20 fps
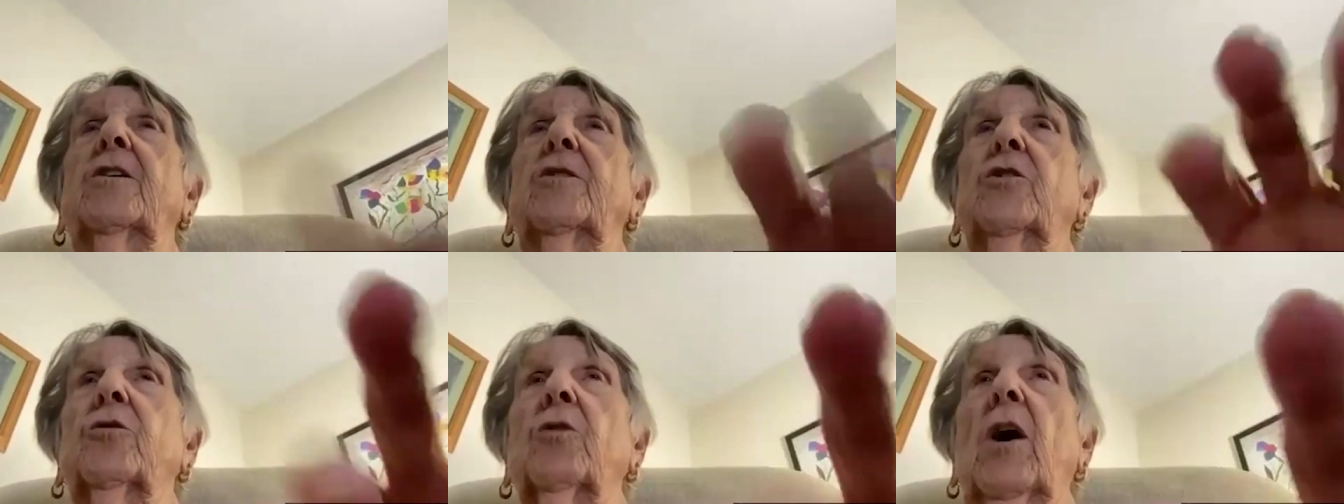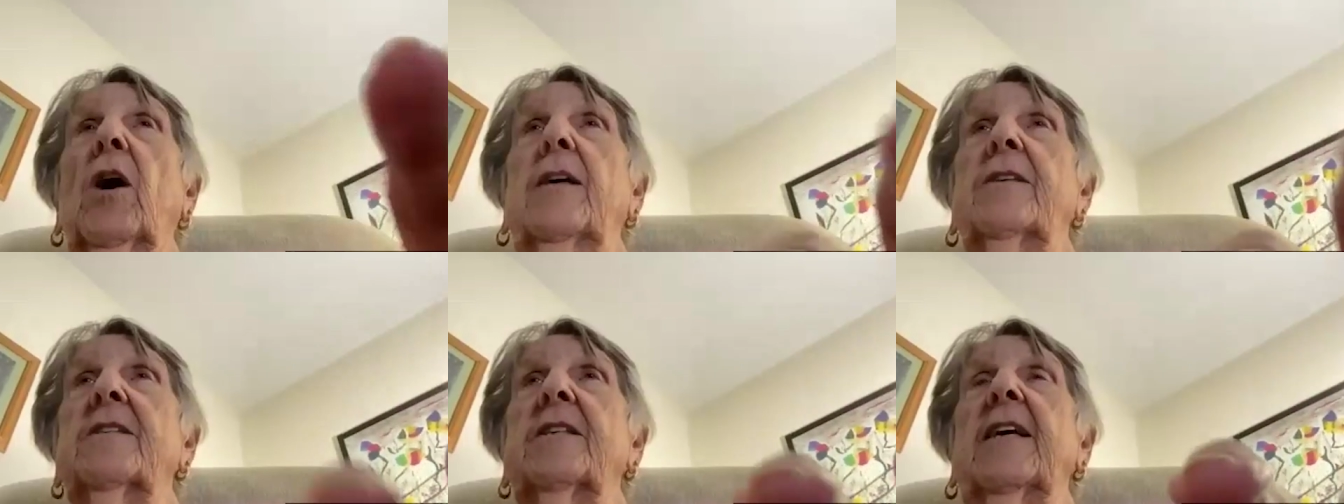
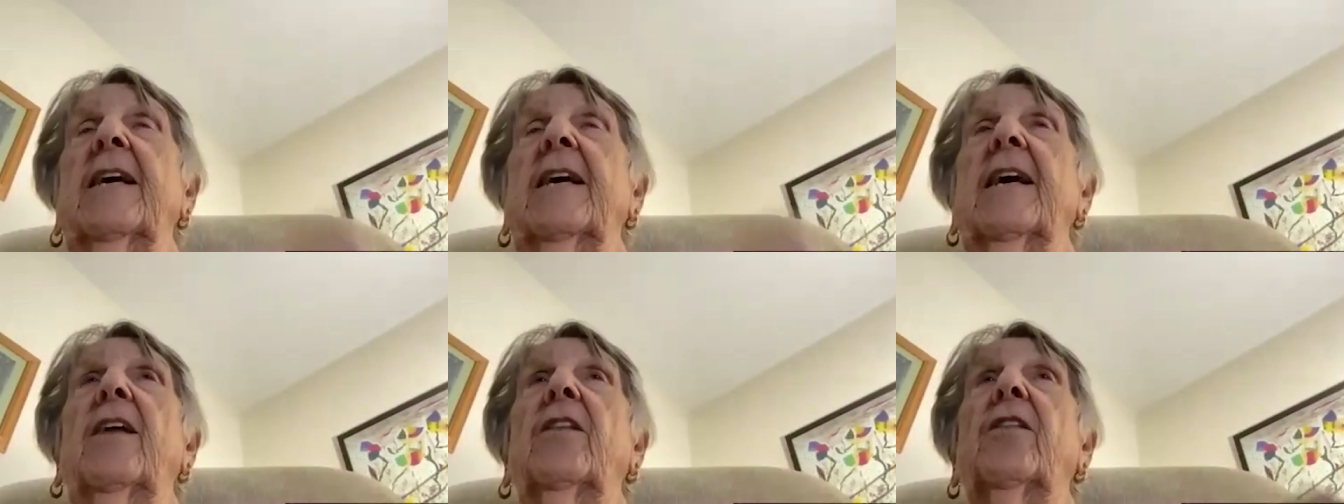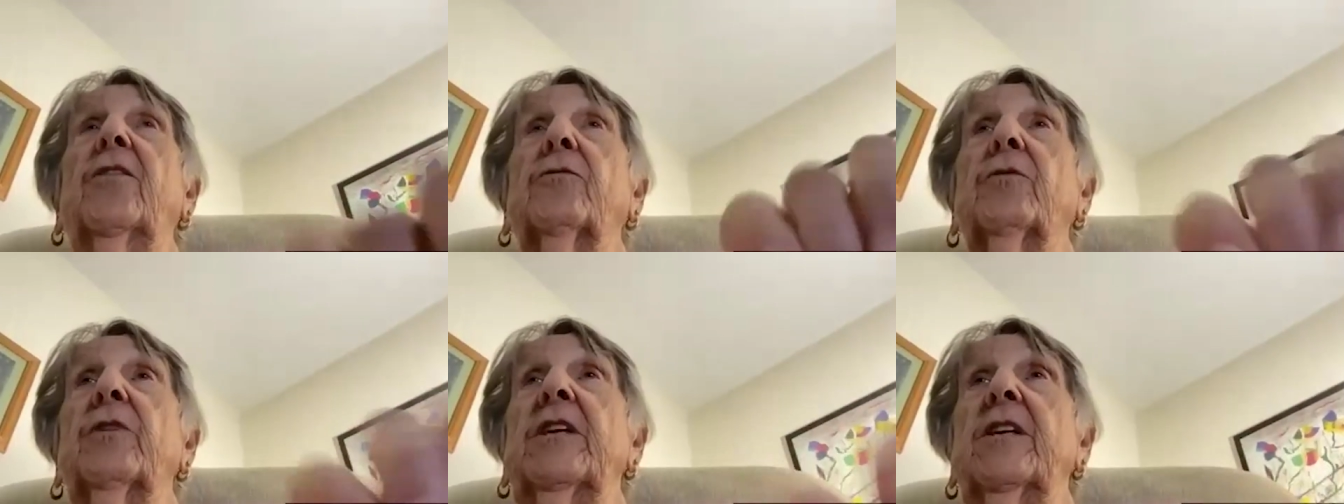Tries
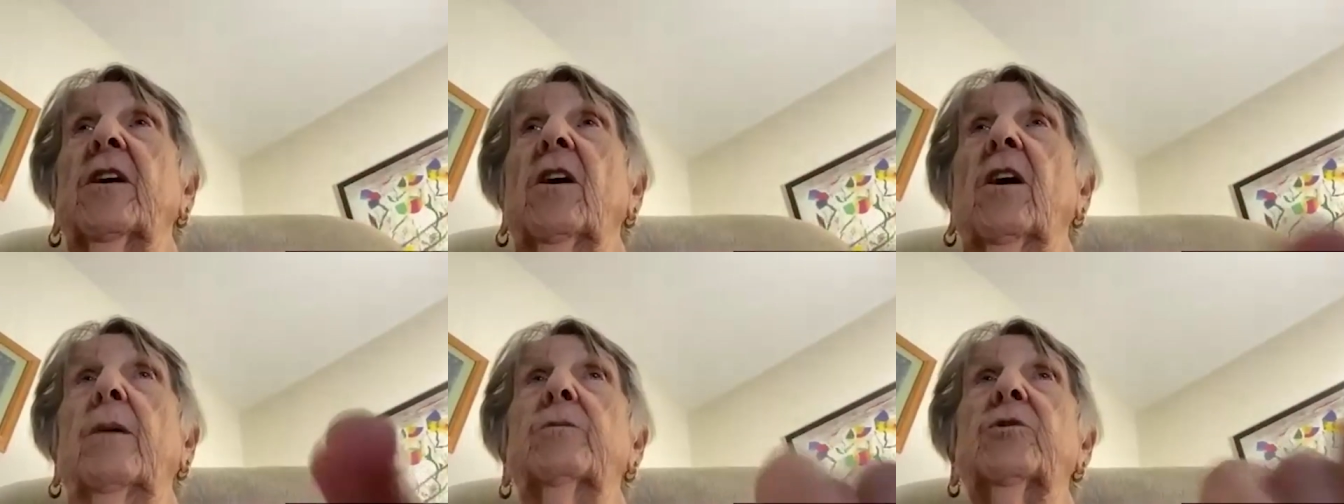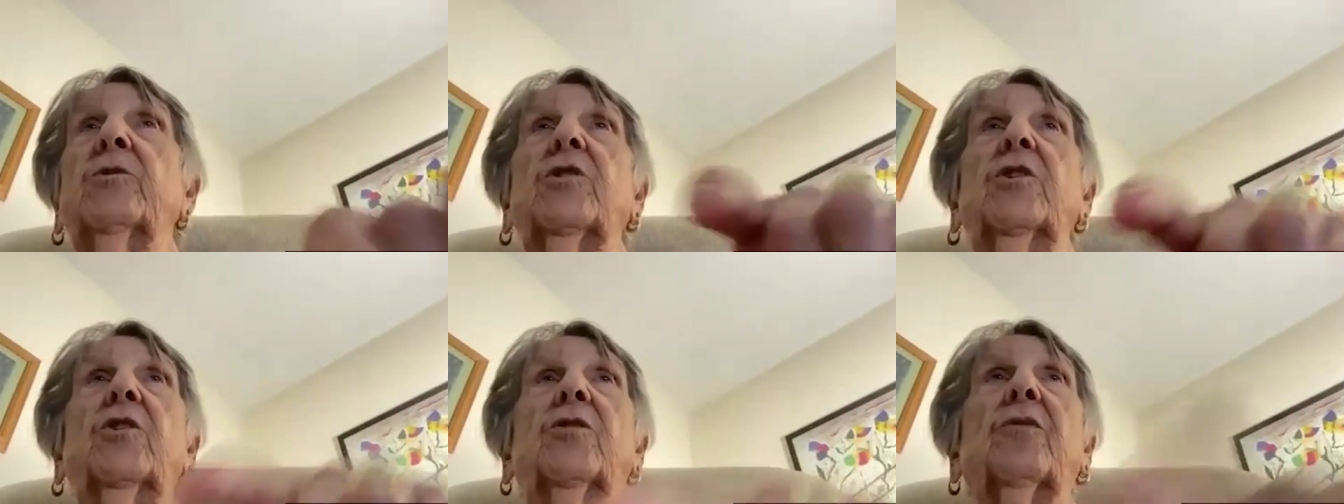again. Three
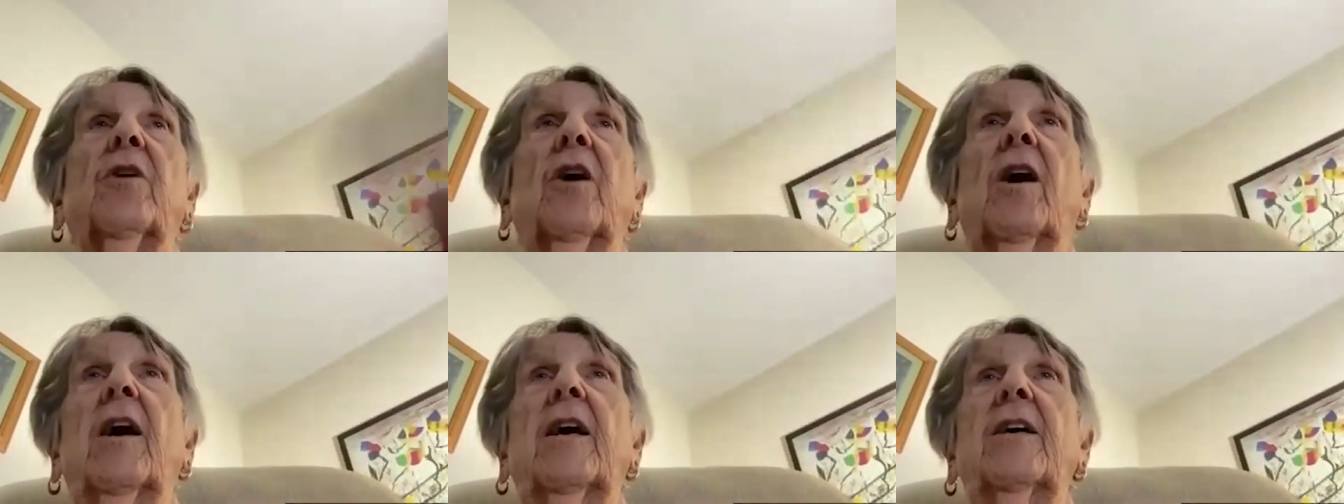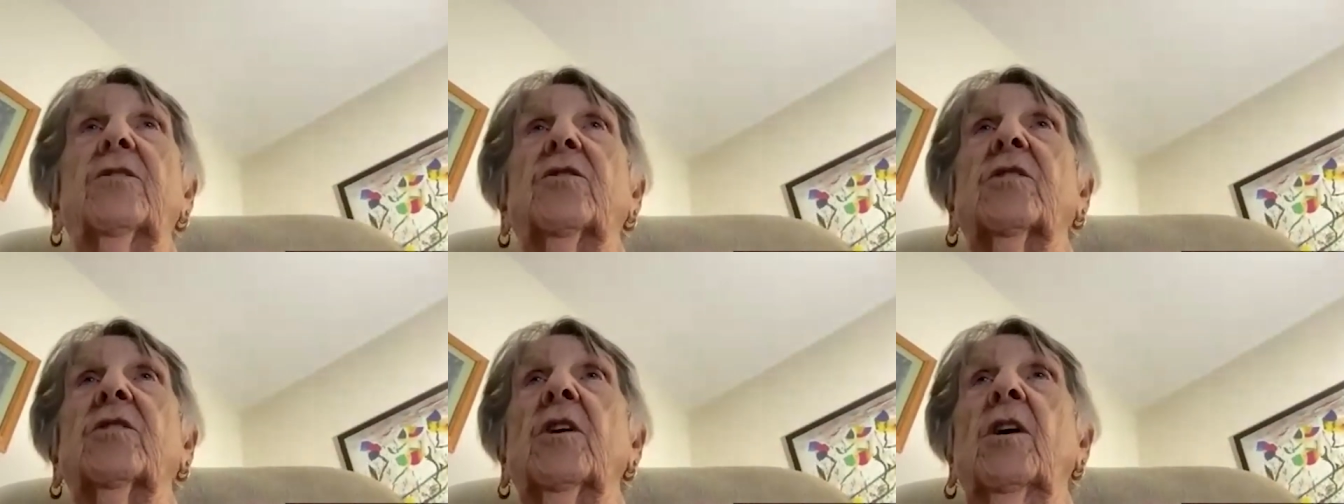times she
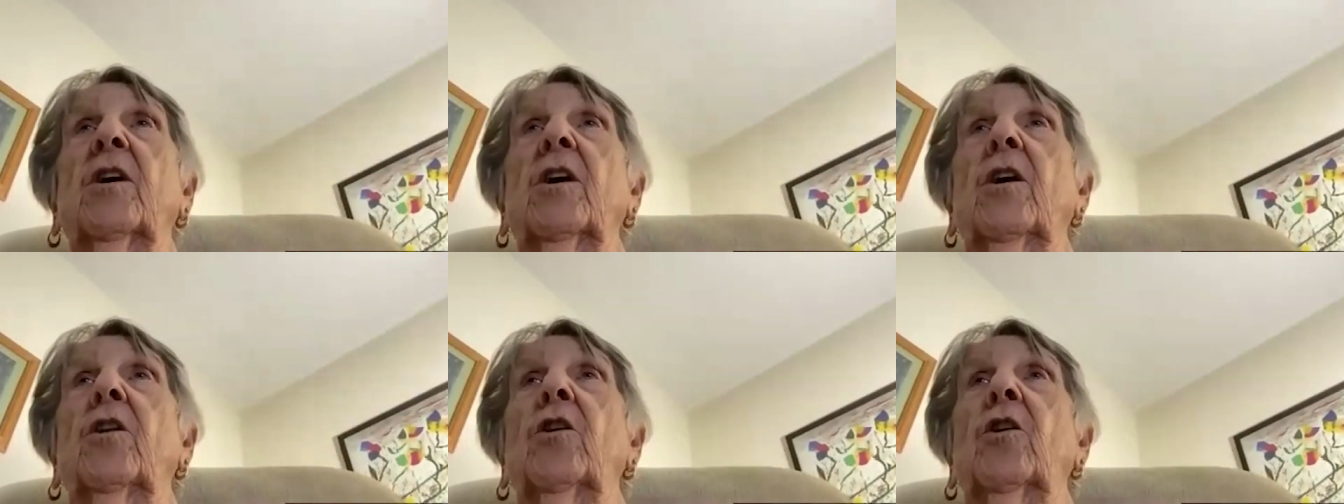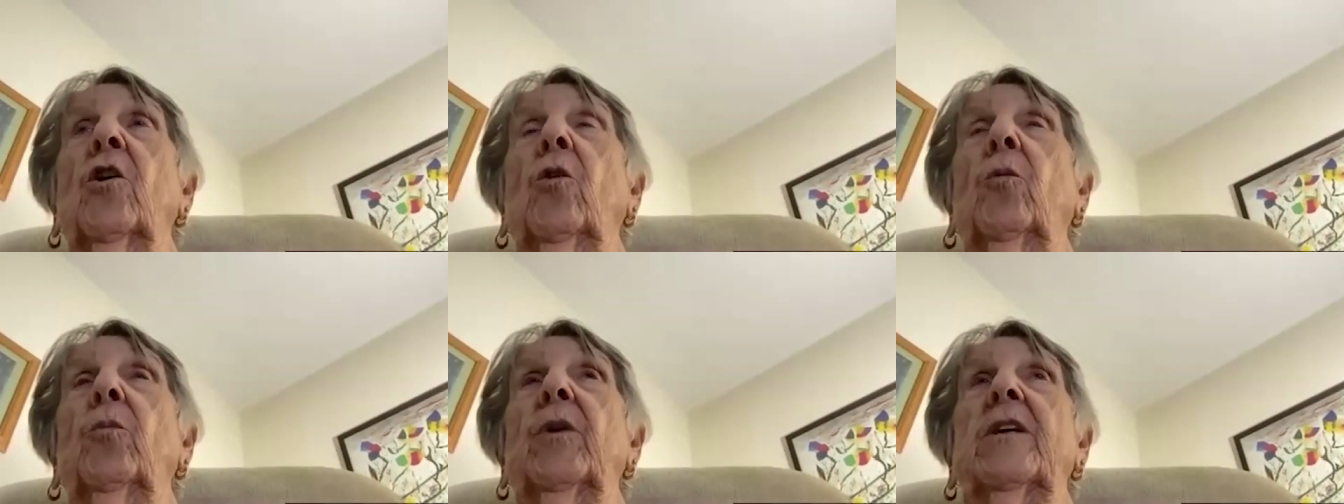tries,
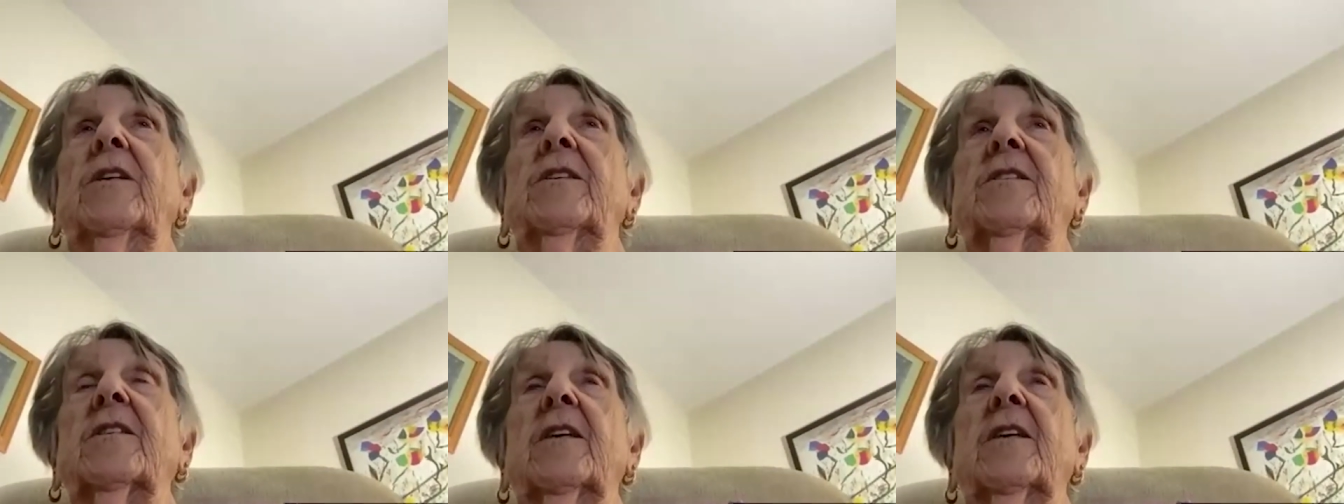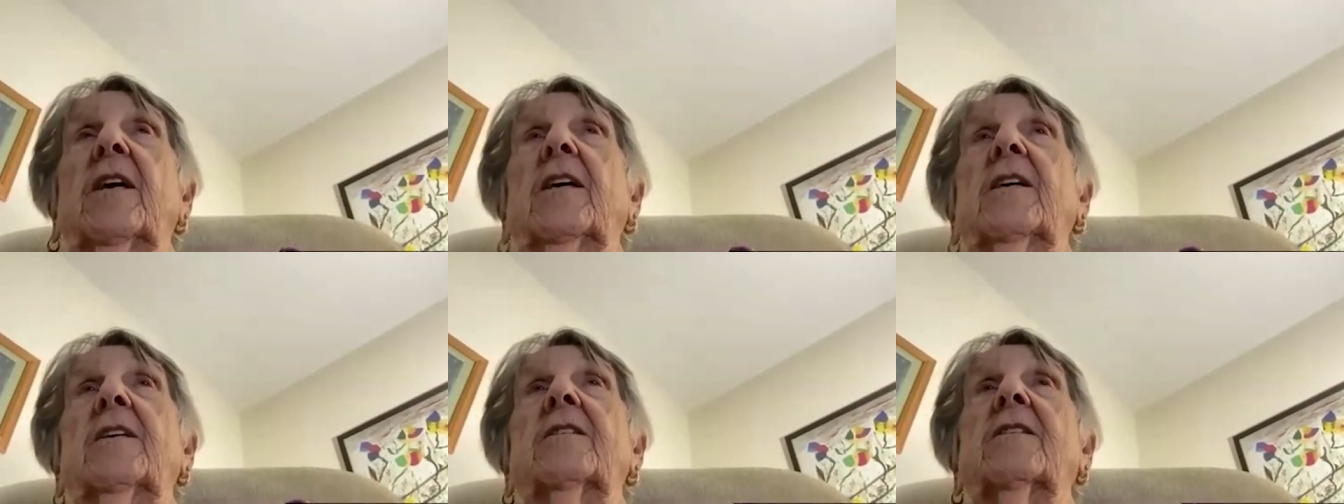Nobody
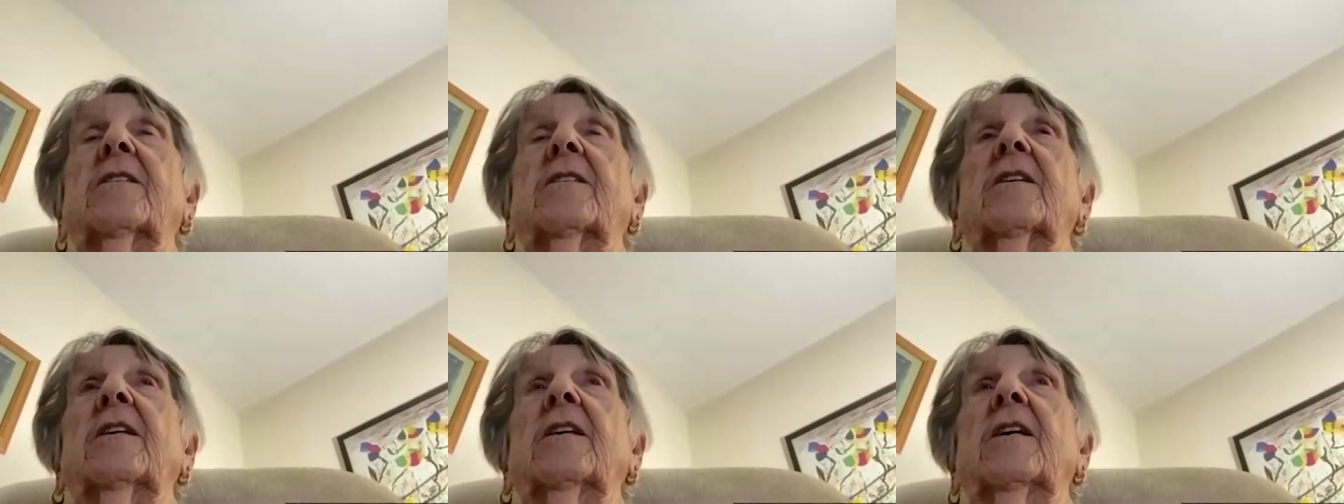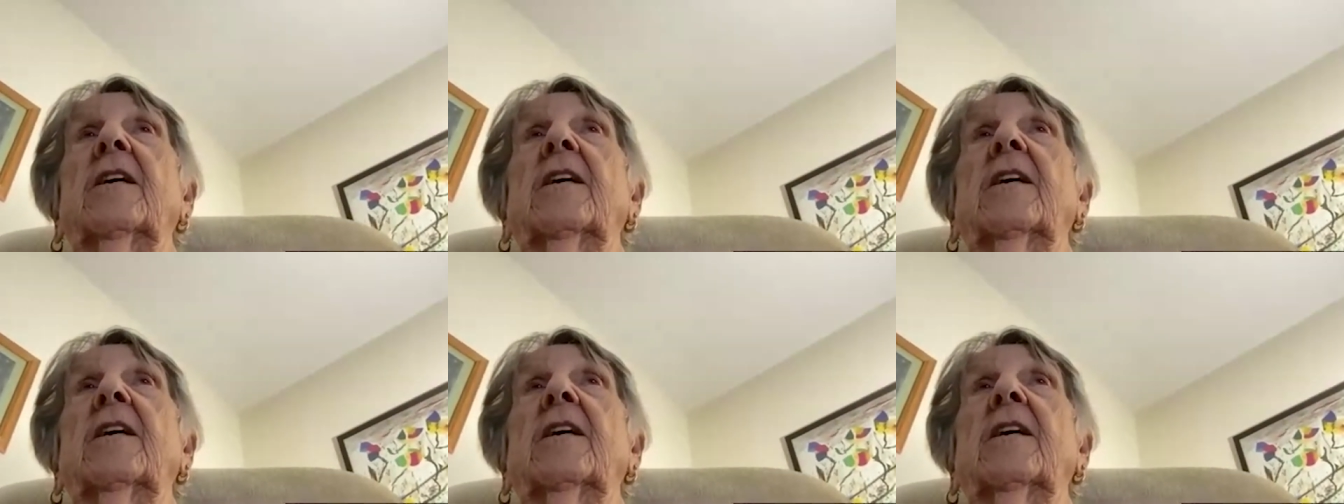sings.